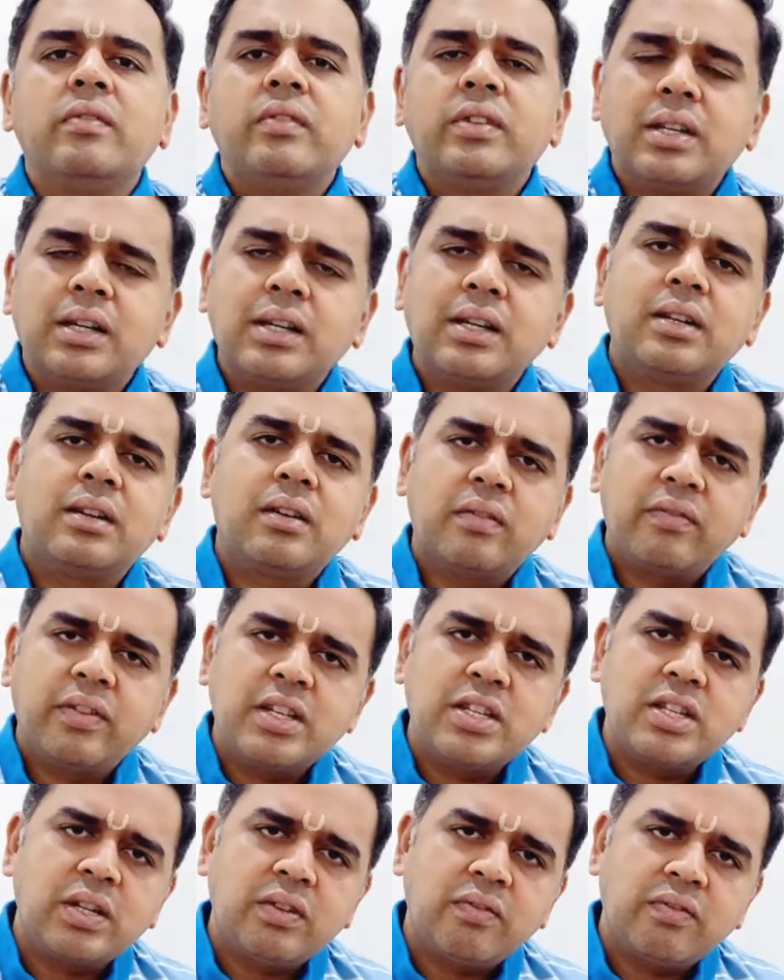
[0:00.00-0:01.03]
with her
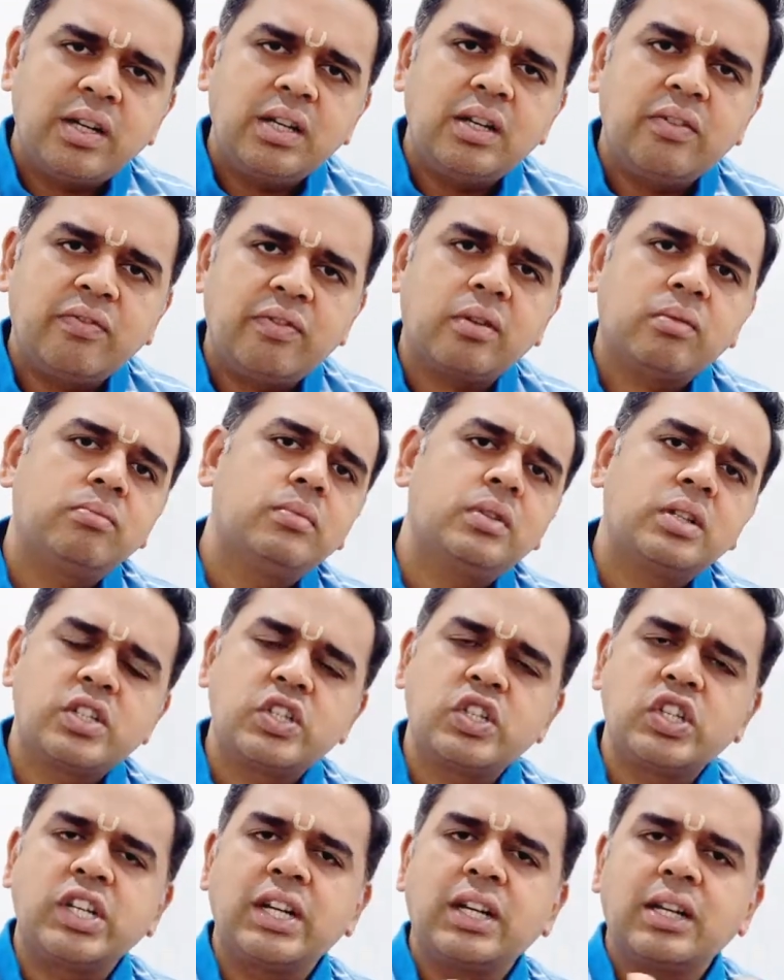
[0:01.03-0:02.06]
when she went from
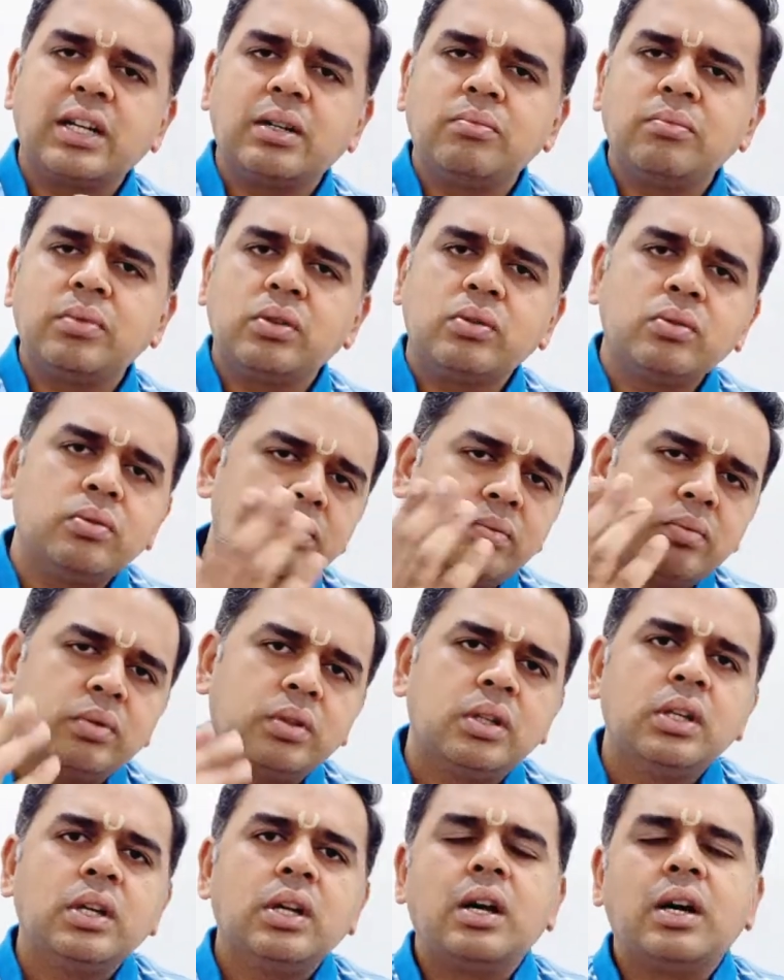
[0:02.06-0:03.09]
Srirangam to
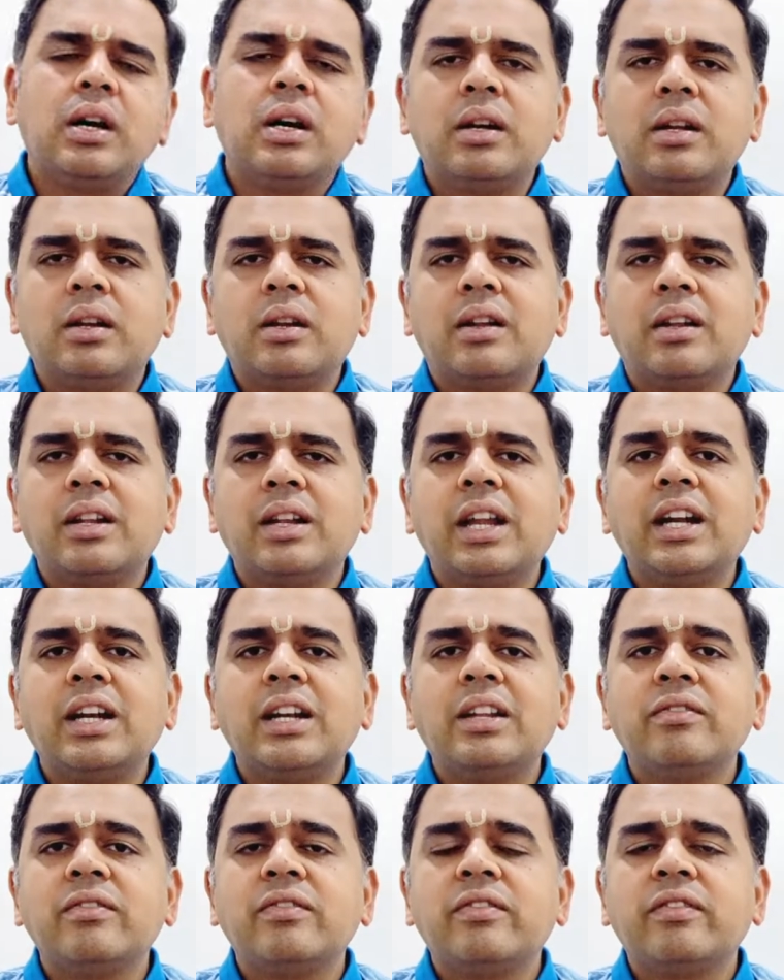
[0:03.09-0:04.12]
her
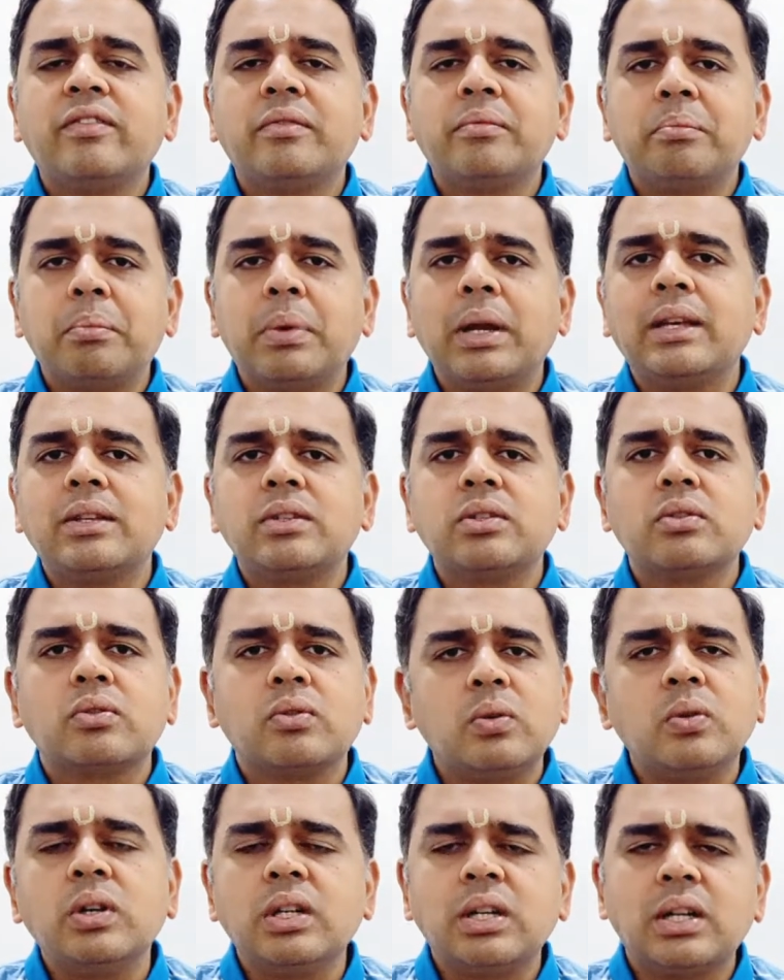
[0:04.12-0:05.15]
native place
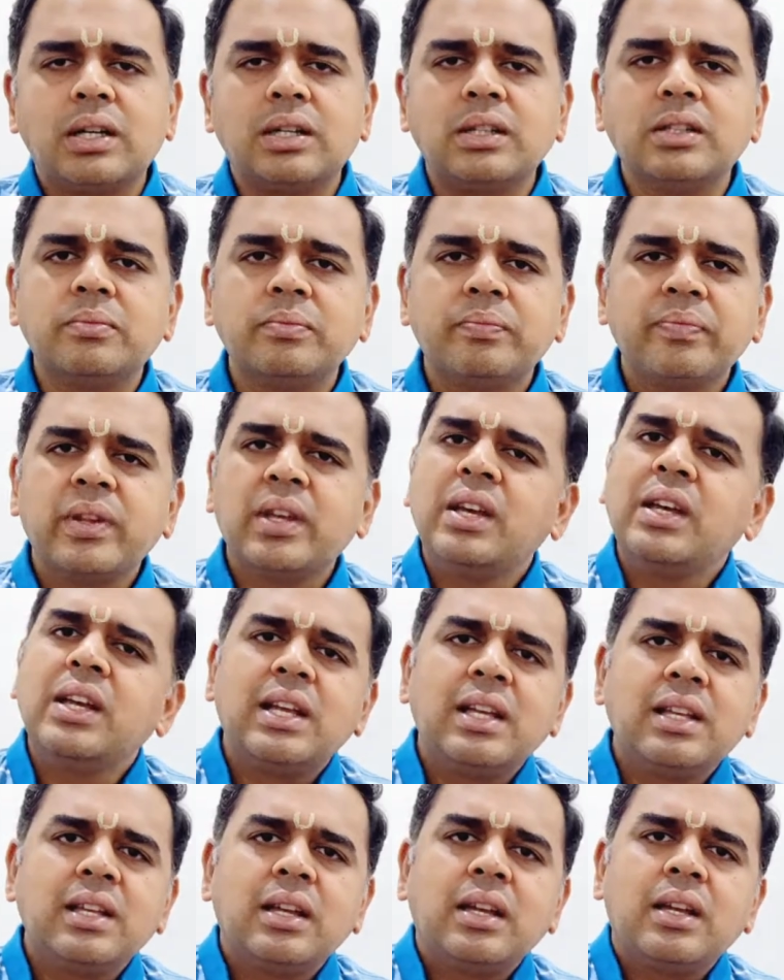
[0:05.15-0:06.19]
Konganad.
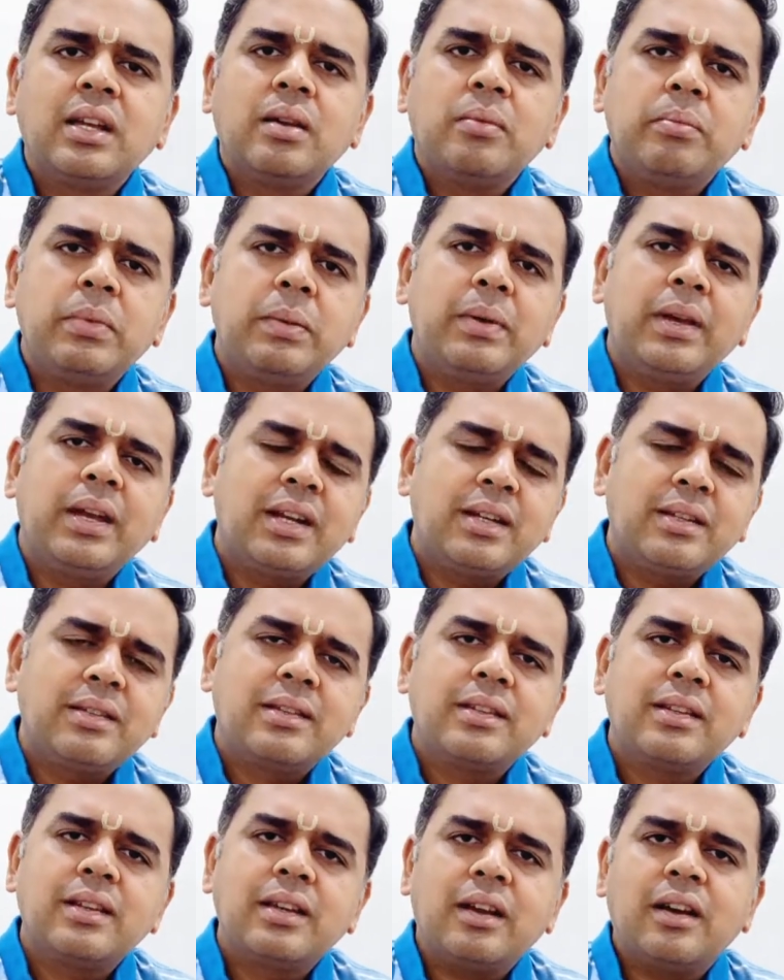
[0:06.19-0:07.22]
Maybe it's
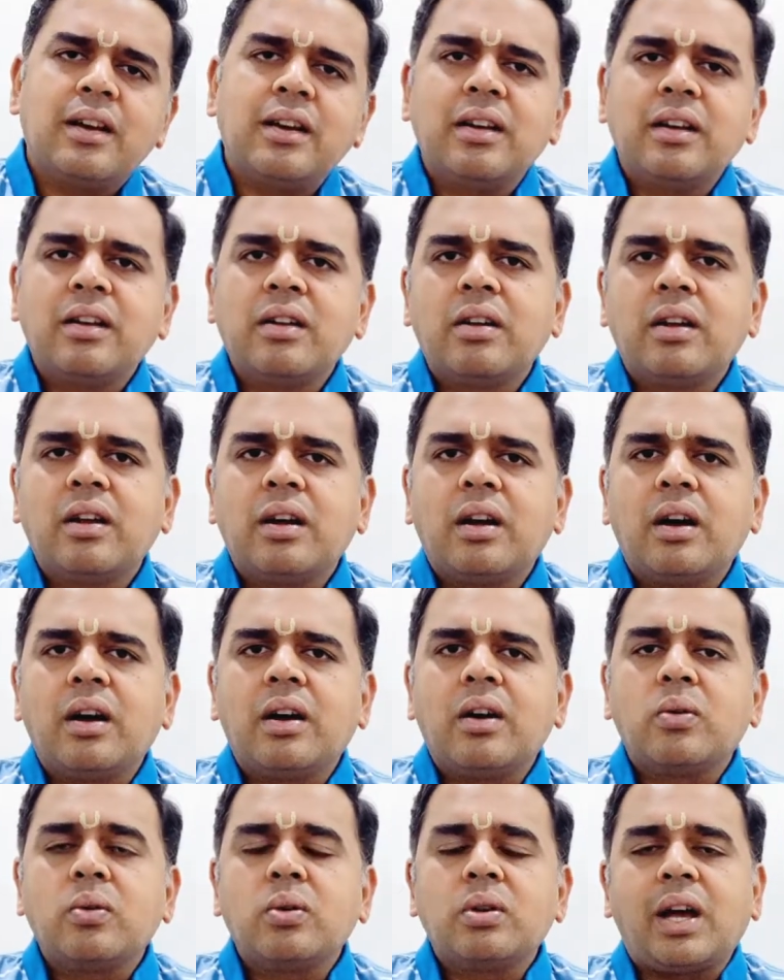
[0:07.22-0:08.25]
a
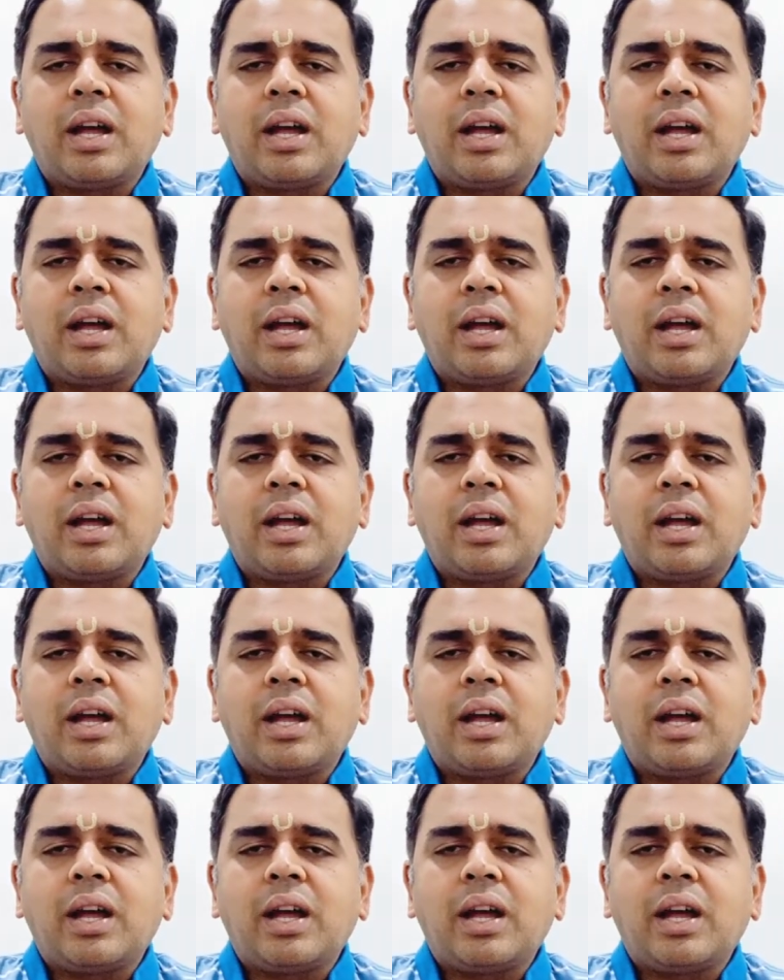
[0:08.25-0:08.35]
good